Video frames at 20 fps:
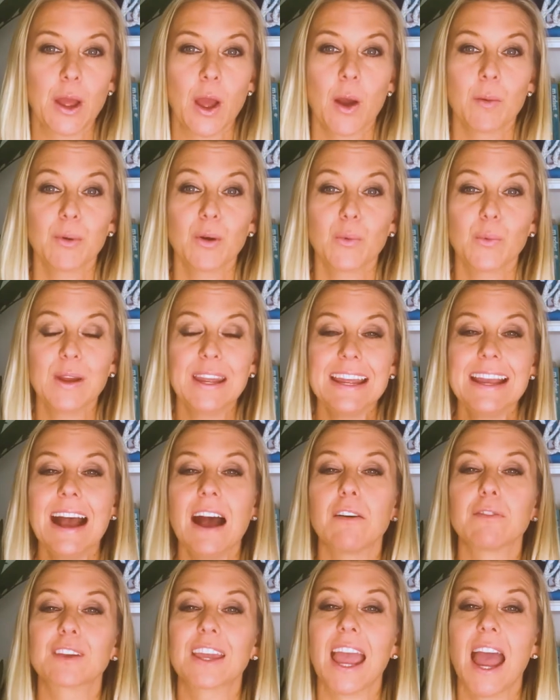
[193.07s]
but we
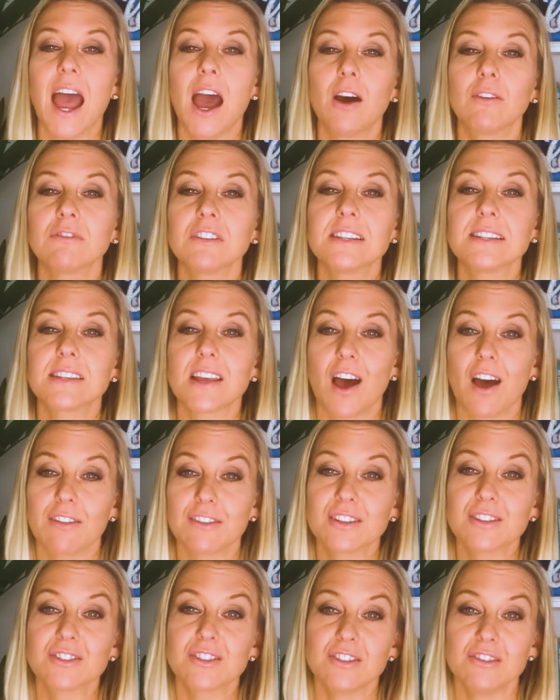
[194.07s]
have countless other
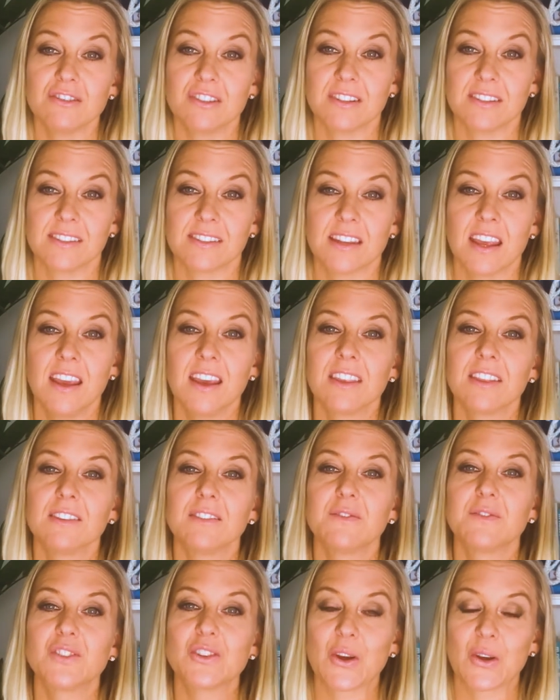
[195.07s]
students that
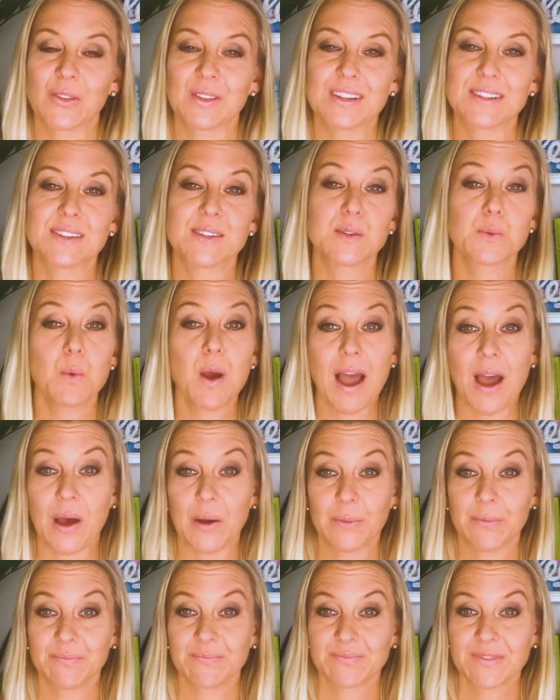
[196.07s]
have done this as
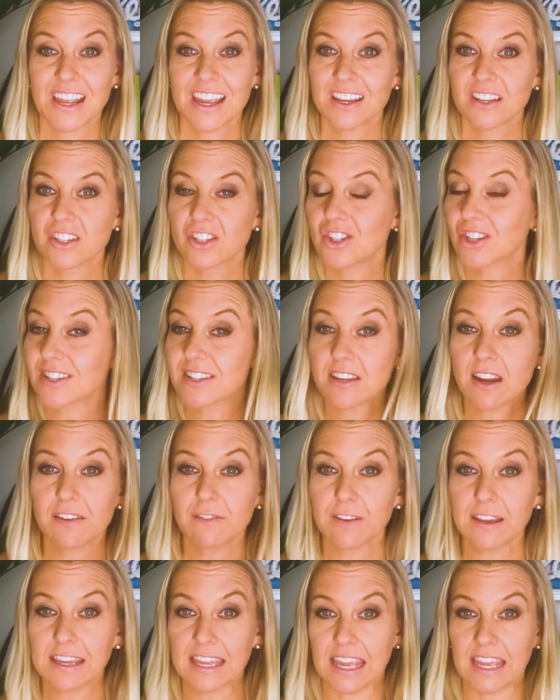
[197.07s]
well just like
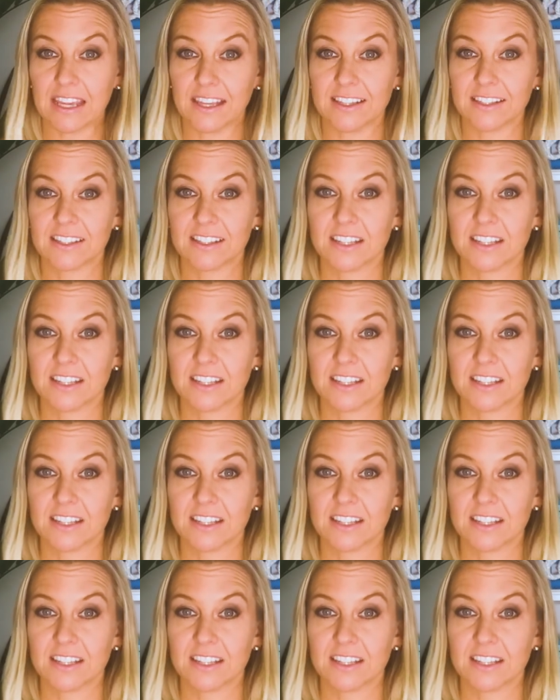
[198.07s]
Vicky.